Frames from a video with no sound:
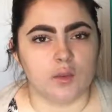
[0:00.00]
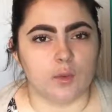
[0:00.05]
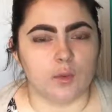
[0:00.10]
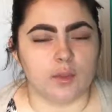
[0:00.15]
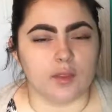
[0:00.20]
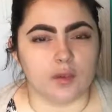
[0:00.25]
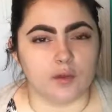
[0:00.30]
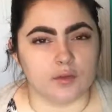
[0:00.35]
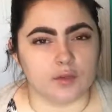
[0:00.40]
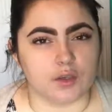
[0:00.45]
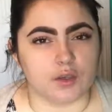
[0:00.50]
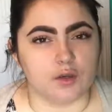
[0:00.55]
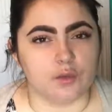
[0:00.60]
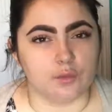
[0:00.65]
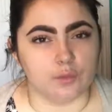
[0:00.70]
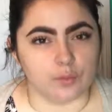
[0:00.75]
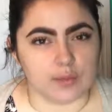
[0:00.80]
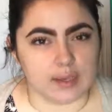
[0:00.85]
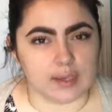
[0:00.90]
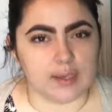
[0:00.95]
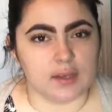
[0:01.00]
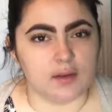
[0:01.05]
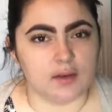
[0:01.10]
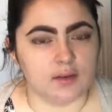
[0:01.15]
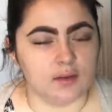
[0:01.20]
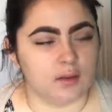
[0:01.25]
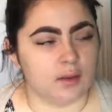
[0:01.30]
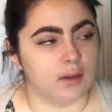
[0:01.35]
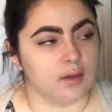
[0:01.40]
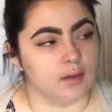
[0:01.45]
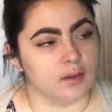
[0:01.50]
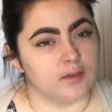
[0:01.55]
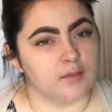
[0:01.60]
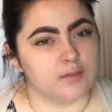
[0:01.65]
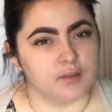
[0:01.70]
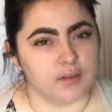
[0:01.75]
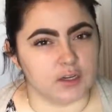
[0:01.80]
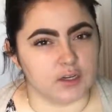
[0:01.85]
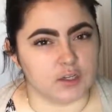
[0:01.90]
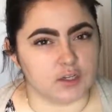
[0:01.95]
whether I was going to read and
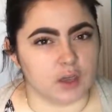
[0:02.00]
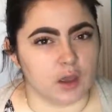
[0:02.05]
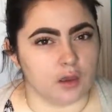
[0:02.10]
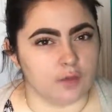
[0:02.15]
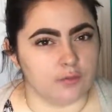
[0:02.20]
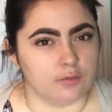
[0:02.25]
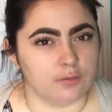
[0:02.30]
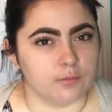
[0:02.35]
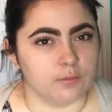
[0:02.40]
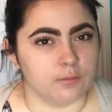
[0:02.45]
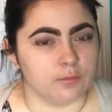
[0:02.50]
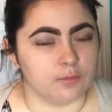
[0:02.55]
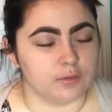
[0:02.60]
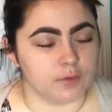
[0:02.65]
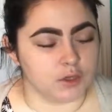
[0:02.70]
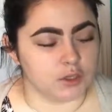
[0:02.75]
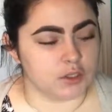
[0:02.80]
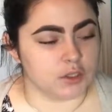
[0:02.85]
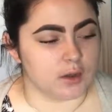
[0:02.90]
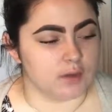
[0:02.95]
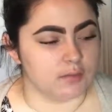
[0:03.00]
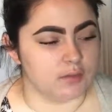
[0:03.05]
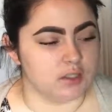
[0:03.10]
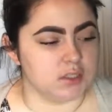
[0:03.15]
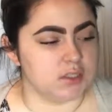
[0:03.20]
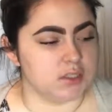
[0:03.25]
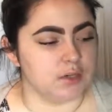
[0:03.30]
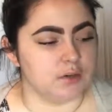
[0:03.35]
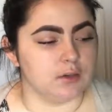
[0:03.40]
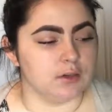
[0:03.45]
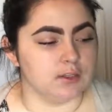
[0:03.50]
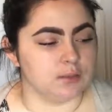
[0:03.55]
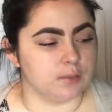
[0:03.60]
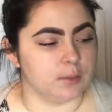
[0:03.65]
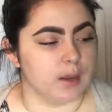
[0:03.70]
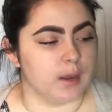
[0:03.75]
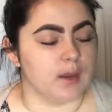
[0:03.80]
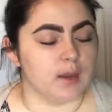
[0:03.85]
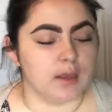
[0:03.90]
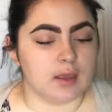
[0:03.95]
finish off finish off the series,
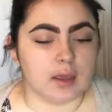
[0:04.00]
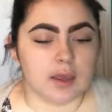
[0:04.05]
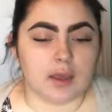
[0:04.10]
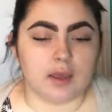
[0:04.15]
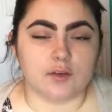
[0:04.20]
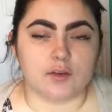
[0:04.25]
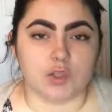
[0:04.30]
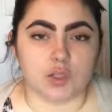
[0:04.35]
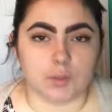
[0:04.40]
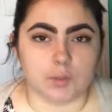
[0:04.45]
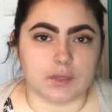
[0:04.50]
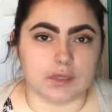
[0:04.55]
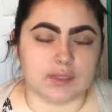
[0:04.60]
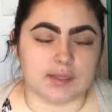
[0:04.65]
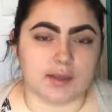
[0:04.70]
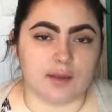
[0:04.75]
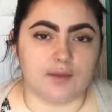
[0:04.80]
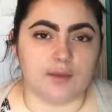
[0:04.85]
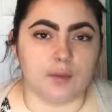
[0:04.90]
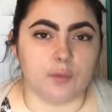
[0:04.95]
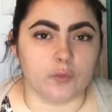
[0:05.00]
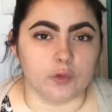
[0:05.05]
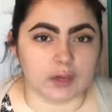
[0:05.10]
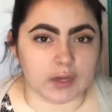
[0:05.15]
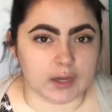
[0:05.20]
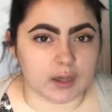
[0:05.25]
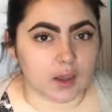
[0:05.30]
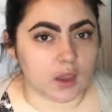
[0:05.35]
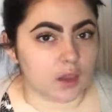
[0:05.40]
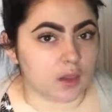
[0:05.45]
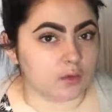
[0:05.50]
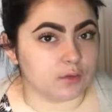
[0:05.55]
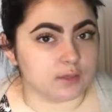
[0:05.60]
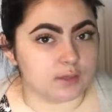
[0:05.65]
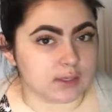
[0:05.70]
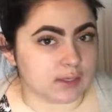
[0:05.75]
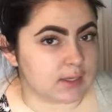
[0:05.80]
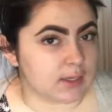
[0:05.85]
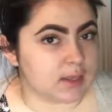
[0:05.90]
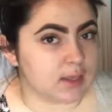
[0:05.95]
but told myself I'm reading Hollow
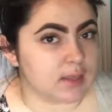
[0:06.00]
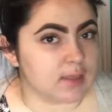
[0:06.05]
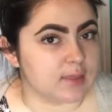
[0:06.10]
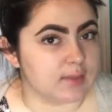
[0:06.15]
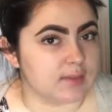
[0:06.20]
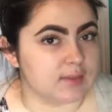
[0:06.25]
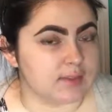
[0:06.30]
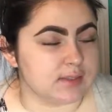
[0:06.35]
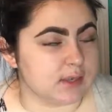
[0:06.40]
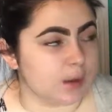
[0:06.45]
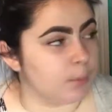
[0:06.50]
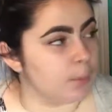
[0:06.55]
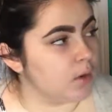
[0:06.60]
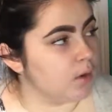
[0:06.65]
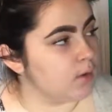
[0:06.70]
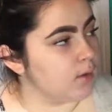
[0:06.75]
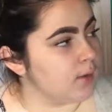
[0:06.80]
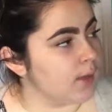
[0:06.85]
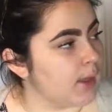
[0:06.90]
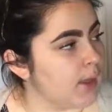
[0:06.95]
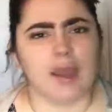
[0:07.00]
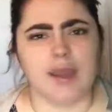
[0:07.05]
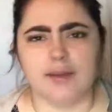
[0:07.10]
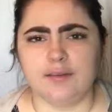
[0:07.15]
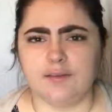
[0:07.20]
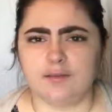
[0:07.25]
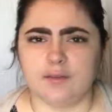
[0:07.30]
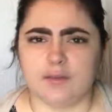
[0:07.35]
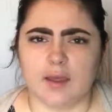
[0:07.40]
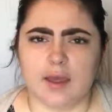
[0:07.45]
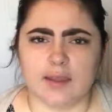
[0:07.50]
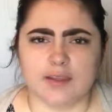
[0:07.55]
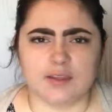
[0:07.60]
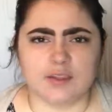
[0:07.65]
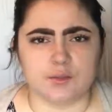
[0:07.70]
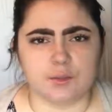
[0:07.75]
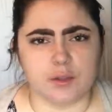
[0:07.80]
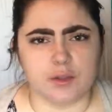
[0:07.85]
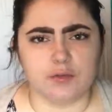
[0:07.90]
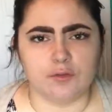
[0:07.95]
City this summer. It kind of has
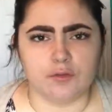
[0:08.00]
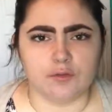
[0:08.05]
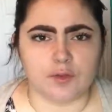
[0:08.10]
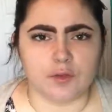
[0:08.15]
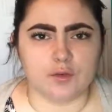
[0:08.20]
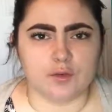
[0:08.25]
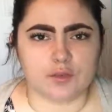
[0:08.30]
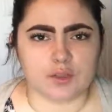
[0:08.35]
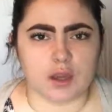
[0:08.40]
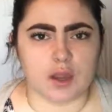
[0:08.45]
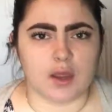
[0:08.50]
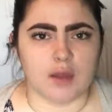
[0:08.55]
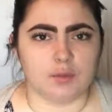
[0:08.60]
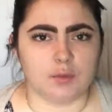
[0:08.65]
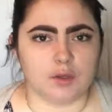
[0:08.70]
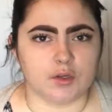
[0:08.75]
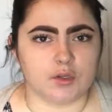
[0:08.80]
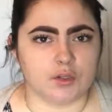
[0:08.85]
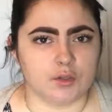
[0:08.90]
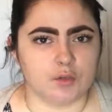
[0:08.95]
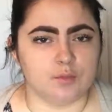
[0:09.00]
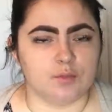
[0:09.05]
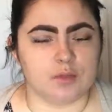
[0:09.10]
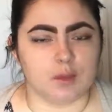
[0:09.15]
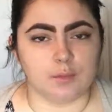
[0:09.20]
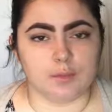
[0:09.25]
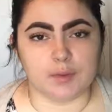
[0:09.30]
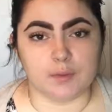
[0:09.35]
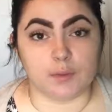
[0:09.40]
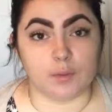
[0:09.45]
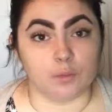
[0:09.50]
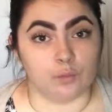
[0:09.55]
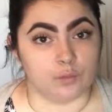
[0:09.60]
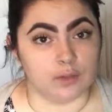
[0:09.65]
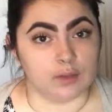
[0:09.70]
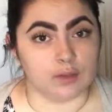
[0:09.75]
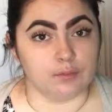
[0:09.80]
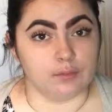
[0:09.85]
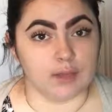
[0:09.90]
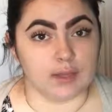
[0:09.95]
split reviews on BookTube. Some people
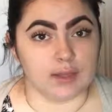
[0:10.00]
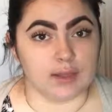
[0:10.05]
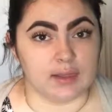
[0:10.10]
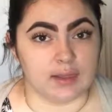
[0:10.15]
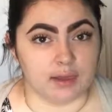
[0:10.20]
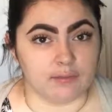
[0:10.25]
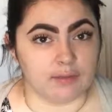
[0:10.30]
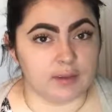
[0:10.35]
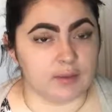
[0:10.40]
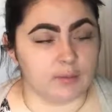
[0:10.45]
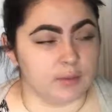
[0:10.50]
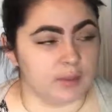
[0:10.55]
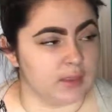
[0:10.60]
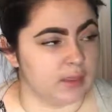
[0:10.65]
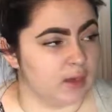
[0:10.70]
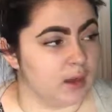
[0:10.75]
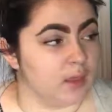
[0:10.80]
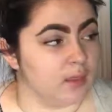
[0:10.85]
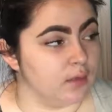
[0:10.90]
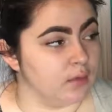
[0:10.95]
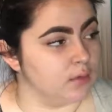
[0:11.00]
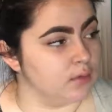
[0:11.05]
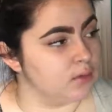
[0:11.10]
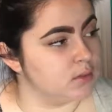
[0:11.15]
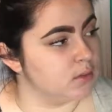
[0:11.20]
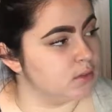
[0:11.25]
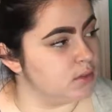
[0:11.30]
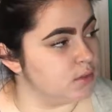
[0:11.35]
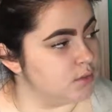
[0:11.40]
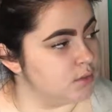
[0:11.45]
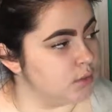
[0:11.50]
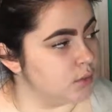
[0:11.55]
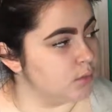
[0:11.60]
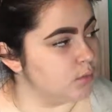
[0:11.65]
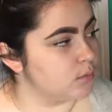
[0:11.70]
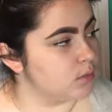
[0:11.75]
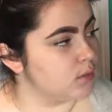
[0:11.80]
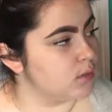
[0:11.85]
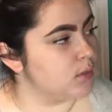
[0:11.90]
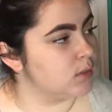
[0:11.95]
really, really love it, but then others
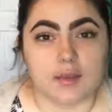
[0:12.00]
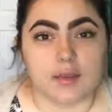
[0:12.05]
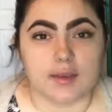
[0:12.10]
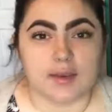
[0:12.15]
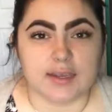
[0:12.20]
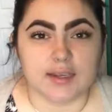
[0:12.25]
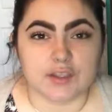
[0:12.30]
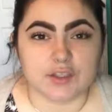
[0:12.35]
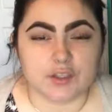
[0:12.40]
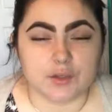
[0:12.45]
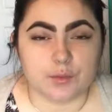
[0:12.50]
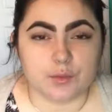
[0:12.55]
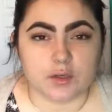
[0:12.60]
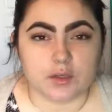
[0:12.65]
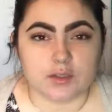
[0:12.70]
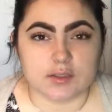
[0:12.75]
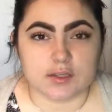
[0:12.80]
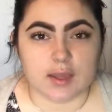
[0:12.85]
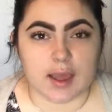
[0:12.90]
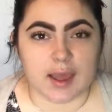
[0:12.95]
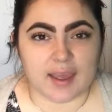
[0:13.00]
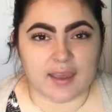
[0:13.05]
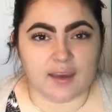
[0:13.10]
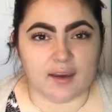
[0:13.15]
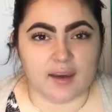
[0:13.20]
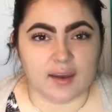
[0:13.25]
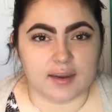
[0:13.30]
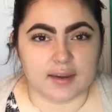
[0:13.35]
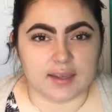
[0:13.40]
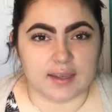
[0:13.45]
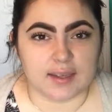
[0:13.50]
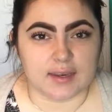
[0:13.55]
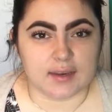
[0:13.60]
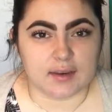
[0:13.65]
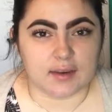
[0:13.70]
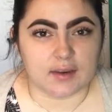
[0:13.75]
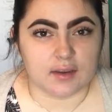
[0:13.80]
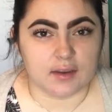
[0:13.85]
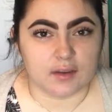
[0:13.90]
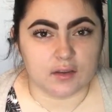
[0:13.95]
don't. The next two books I got
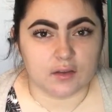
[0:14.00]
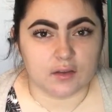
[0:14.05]
in